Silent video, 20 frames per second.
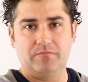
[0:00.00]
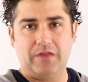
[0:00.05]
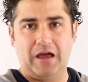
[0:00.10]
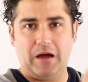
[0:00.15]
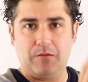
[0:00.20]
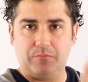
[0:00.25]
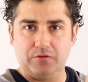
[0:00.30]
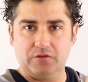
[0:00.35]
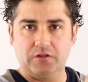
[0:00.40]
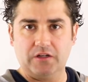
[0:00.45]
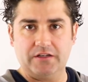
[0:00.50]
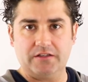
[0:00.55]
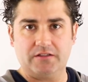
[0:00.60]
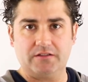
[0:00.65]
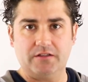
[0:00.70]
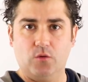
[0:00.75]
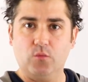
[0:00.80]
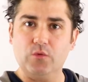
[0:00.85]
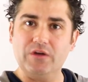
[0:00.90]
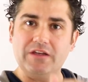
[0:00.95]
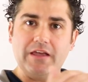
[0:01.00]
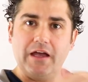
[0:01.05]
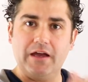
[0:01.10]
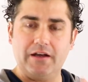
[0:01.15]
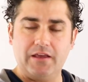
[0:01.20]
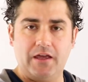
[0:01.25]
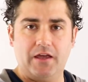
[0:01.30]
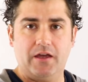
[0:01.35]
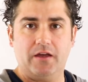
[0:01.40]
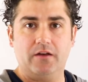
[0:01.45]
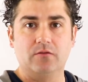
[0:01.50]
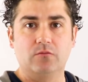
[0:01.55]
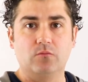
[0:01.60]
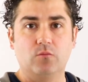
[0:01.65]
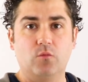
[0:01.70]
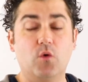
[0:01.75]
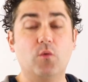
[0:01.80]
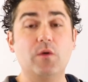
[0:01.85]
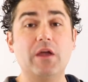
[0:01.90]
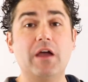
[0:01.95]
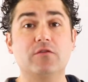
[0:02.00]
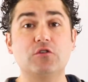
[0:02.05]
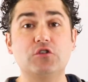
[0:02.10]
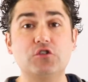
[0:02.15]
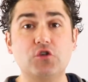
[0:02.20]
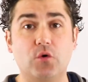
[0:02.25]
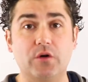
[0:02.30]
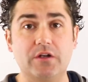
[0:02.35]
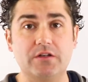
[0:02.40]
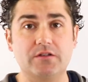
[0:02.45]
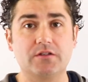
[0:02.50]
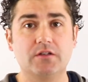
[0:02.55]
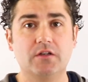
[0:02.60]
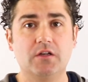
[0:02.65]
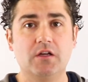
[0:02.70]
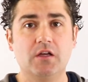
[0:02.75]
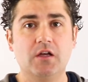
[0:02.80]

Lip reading: that place that we get hit, where we have a choice.